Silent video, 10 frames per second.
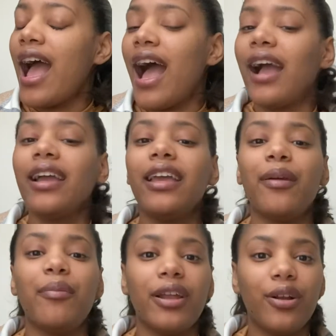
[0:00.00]
I can
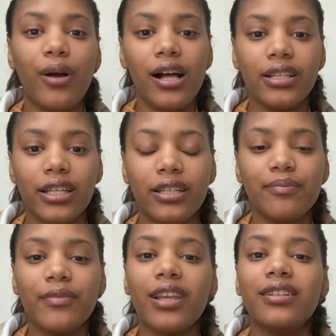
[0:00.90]
get better quality.
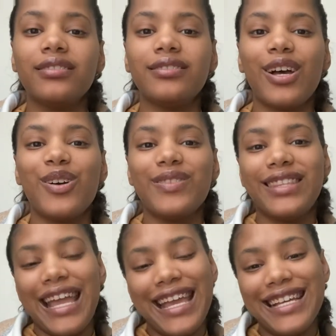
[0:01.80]
So
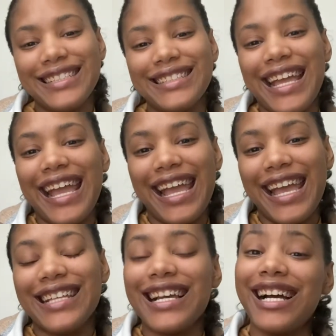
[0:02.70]
thanks,
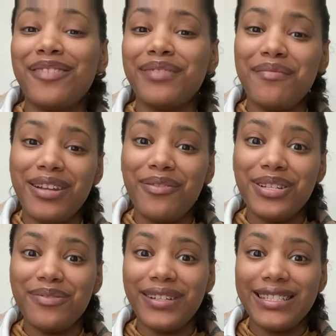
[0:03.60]
and let me know
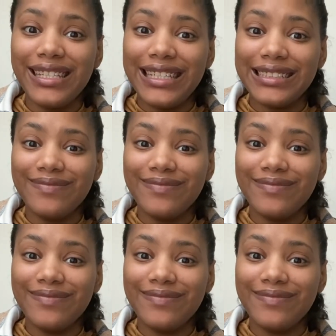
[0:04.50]
what you want to see.